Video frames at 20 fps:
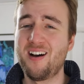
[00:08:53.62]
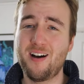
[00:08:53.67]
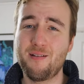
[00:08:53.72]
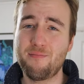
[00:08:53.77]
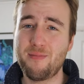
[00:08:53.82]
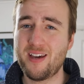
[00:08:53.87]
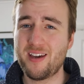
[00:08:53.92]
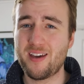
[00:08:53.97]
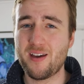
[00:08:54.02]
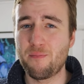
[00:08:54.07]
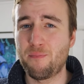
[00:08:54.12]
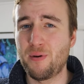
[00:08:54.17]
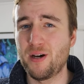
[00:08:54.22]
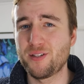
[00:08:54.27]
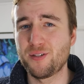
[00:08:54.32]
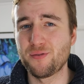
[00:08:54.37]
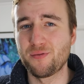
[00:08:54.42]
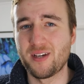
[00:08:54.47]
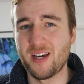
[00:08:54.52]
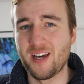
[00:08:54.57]
I'm making a
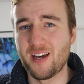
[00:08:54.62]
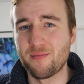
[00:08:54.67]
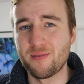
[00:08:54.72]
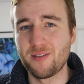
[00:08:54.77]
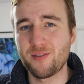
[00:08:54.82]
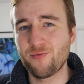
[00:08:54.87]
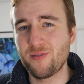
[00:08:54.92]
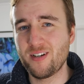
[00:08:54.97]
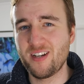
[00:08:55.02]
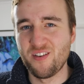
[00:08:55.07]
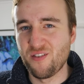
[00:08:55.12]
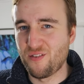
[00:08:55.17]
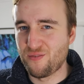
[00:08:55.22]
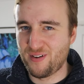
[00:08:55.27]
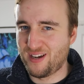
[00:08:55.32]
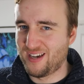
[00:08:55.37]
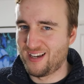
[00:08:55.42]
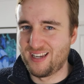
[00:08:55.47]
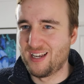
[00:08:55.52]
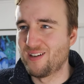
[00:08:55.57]
puzzle game, it's really not
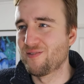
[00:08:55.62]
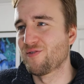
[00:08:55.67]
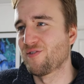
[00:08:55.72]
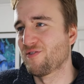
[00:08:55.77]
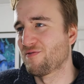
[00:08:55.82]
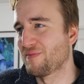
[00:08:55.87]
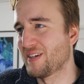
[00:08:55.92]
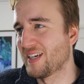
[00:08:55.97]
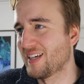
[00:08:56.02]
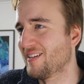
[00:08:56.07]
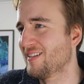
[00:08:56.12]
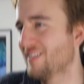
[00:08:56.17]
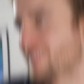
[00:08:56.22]
very clever of me.